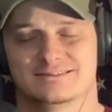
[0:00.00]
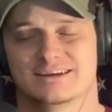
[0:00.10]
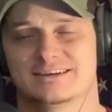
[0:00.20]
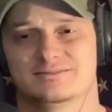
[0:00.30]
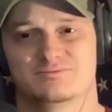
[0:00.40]
I
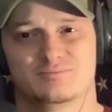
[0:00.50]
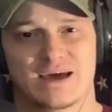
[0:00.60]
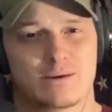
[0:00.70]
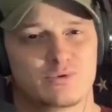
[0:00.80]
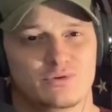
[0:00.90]
can
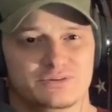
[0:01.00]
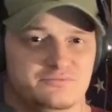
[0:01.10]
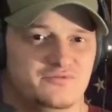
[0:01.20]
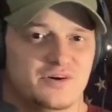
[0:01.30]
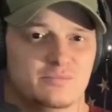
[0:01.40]
babble
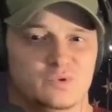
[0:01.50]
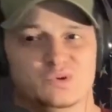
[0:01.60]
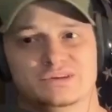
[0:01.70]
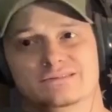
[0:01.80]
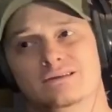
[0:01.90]
and
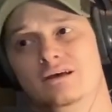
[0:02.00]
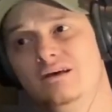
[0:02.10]
fumble and